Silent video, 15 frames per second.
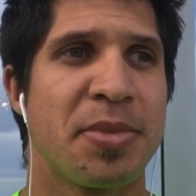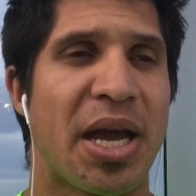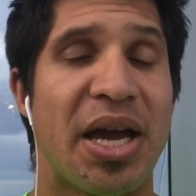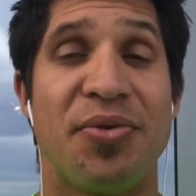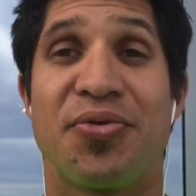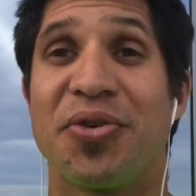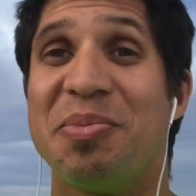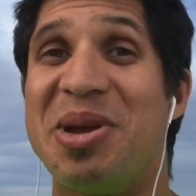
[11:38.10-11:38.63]

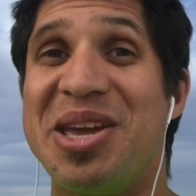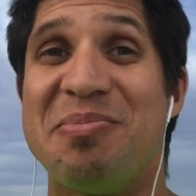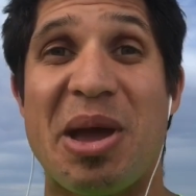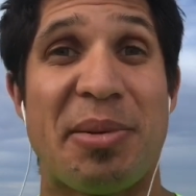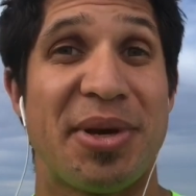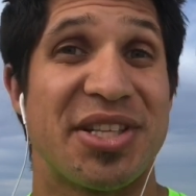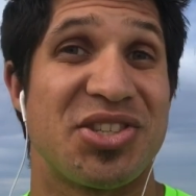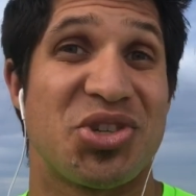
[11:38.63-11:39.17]
and for me,
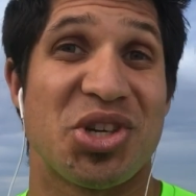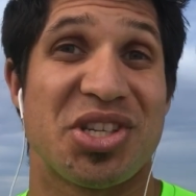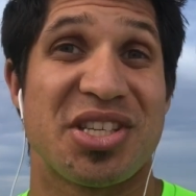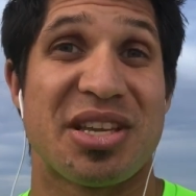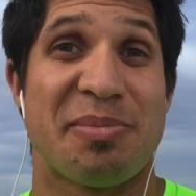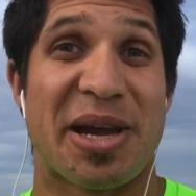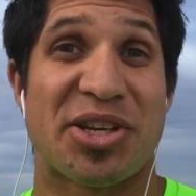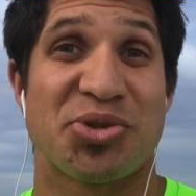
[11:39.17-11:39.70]
maybe it's just
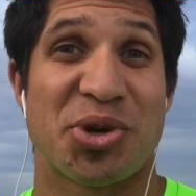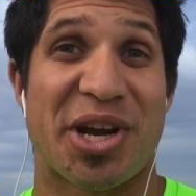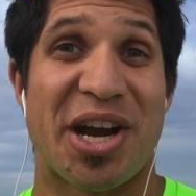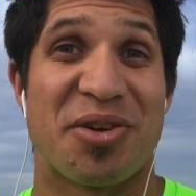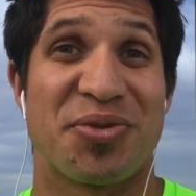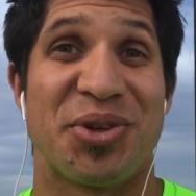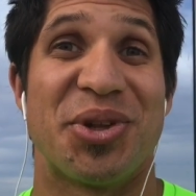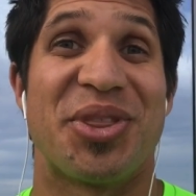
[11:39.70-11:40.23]
because I'm extra
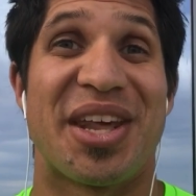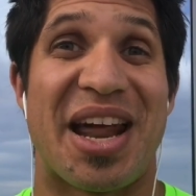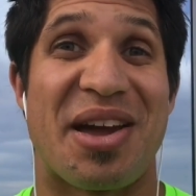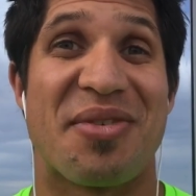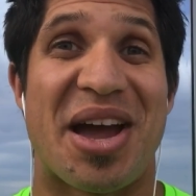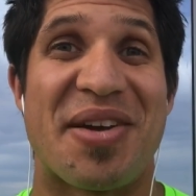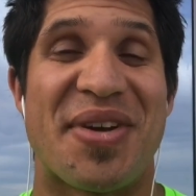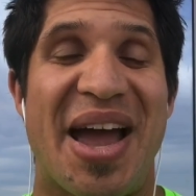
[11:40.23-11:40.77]
careful that
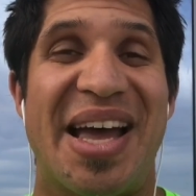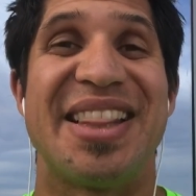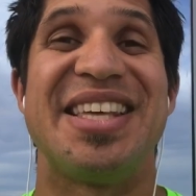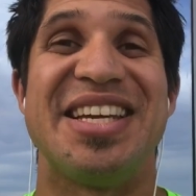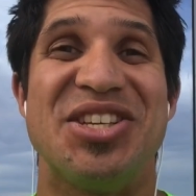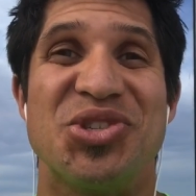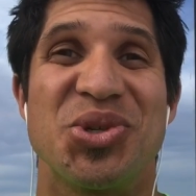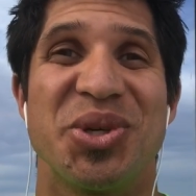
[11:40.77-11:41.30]
I've had
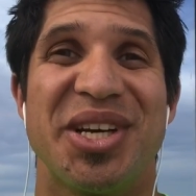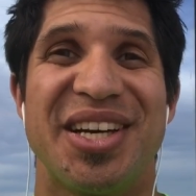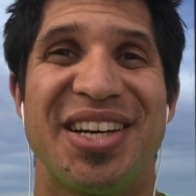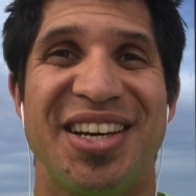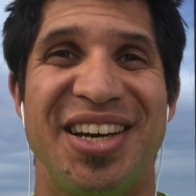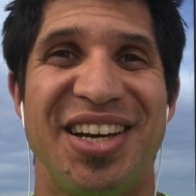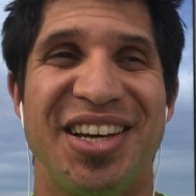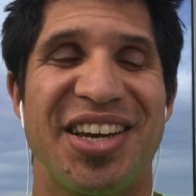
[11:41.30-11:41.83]
the injury,
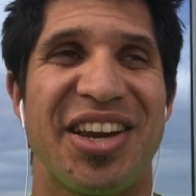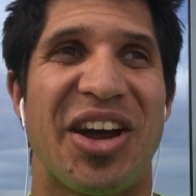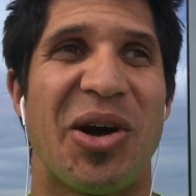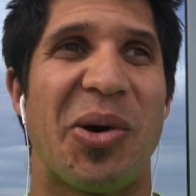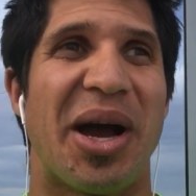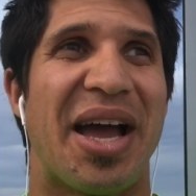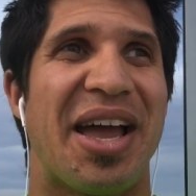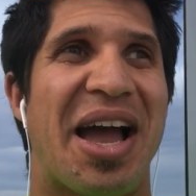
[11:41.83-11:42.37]
you
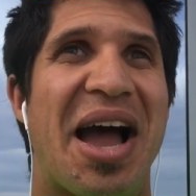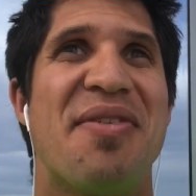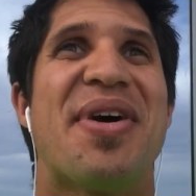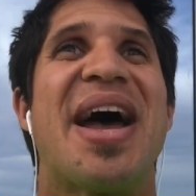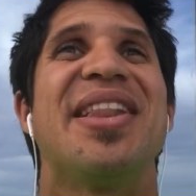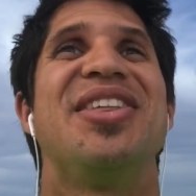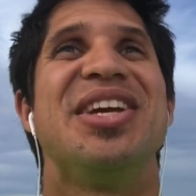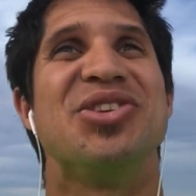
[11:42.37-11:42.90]
know, I've
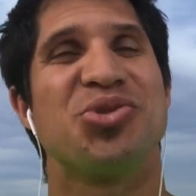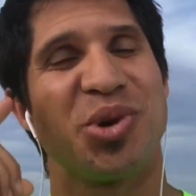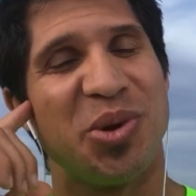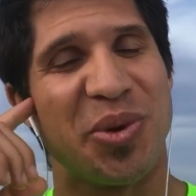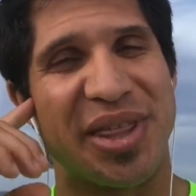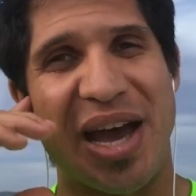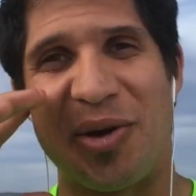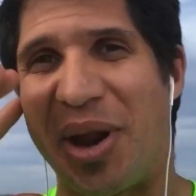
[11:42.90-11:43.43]
had the injury
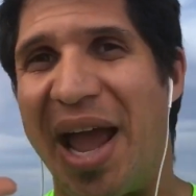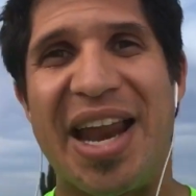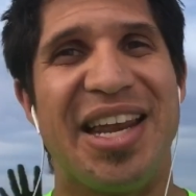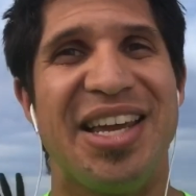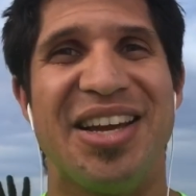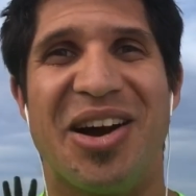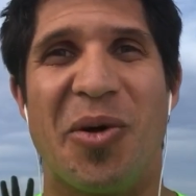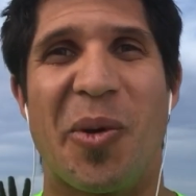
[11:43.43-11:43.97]
without
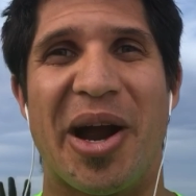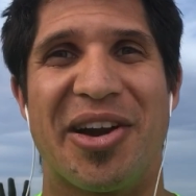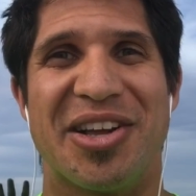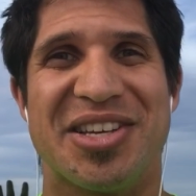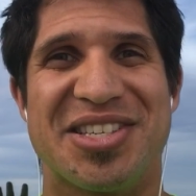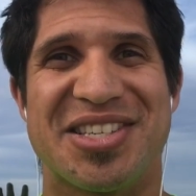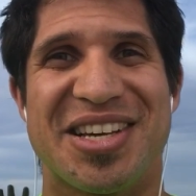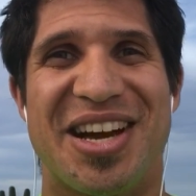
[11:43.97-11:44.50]
any
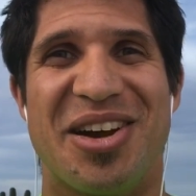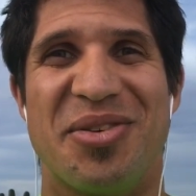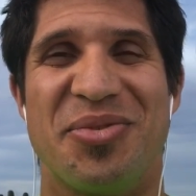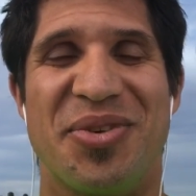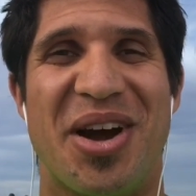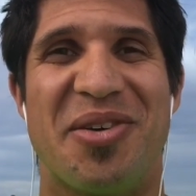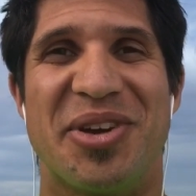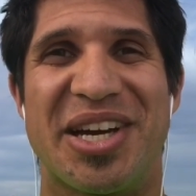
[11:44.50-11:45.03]
awareness
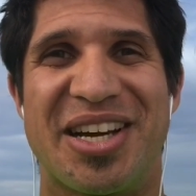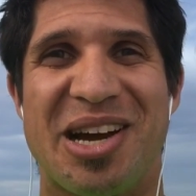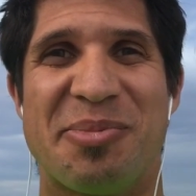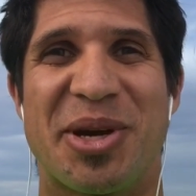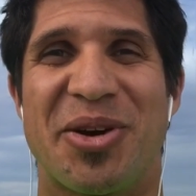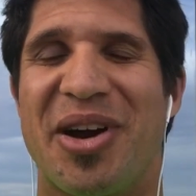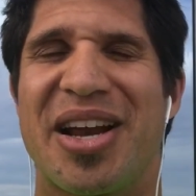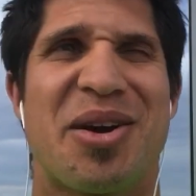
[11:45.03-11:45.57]
of it
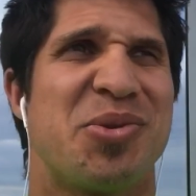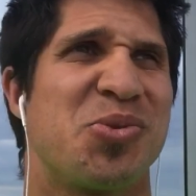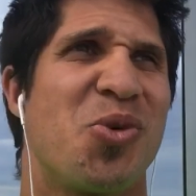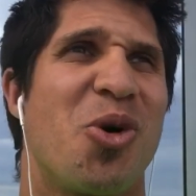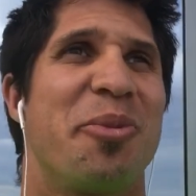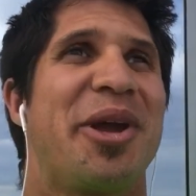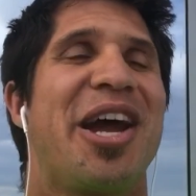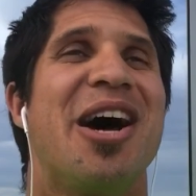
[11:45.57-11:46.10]
coming, right? I was
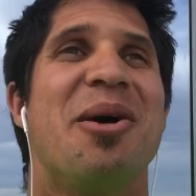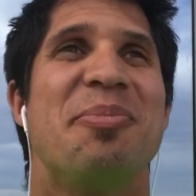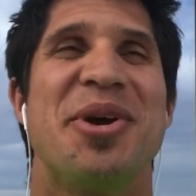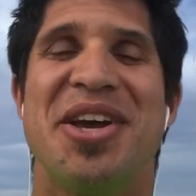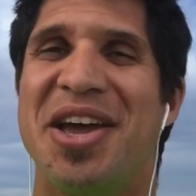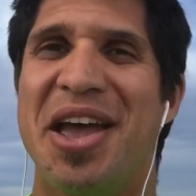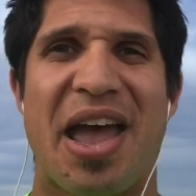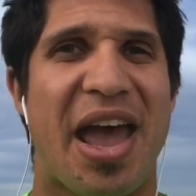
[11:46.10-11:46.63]
warming up
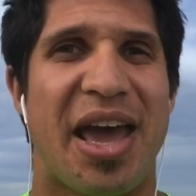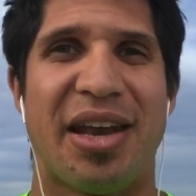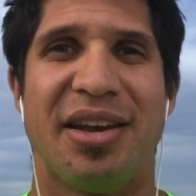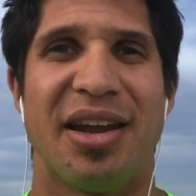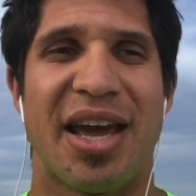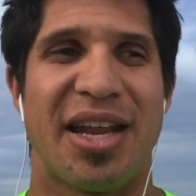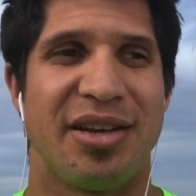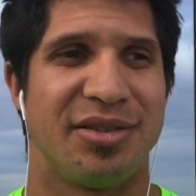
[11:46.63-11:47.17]

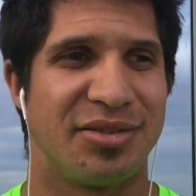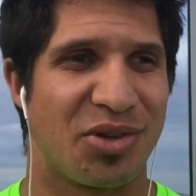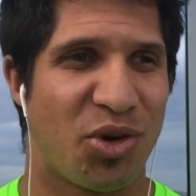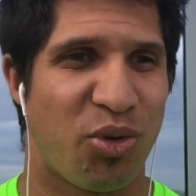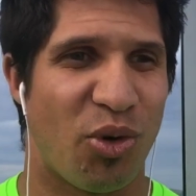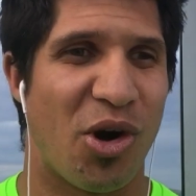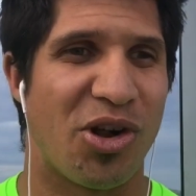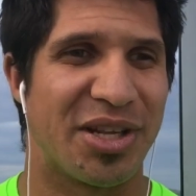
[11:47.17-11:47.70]
and
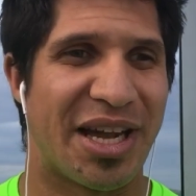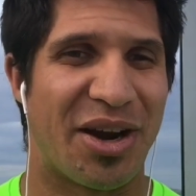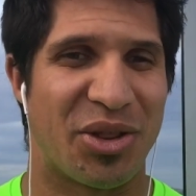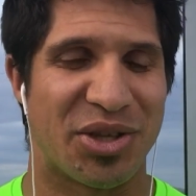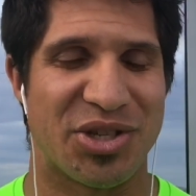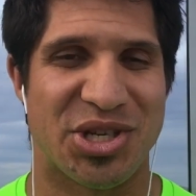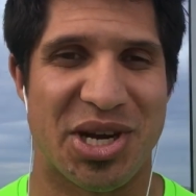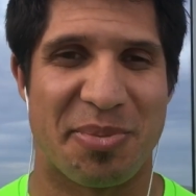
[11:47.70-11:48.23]
crawled out
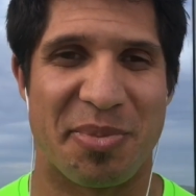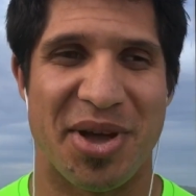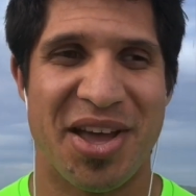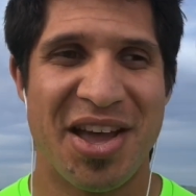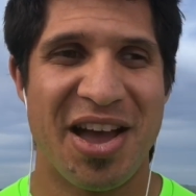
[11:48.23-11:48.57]
of the gym,